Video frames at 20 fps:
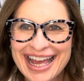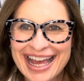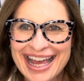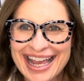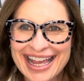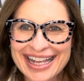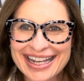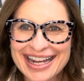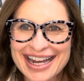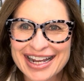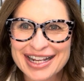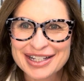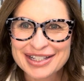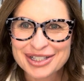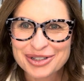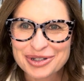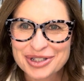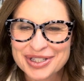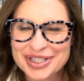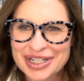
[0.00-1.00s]
Hey guys,
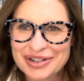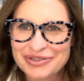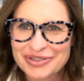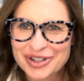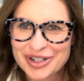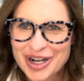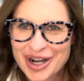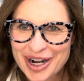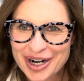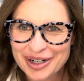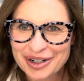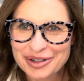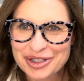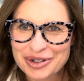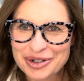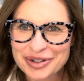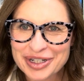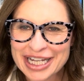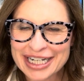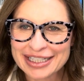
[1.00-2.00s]
Christine Vaccaro,
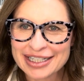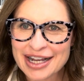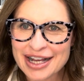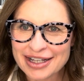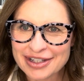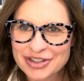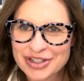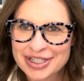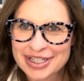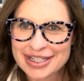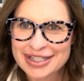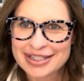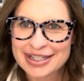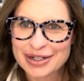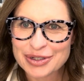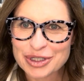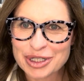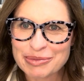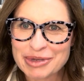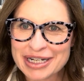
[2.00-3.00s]
your gynecologist and
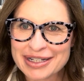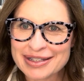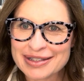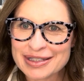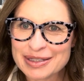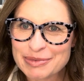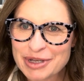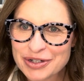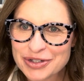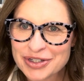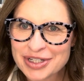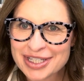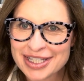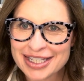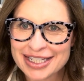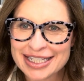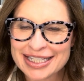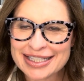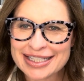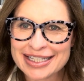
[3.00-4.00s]
sexual medicine specialist
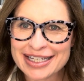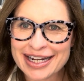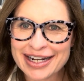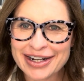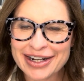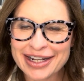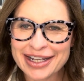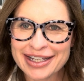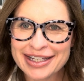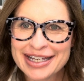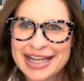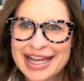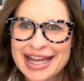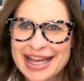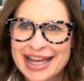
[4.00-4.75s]
in the DC area.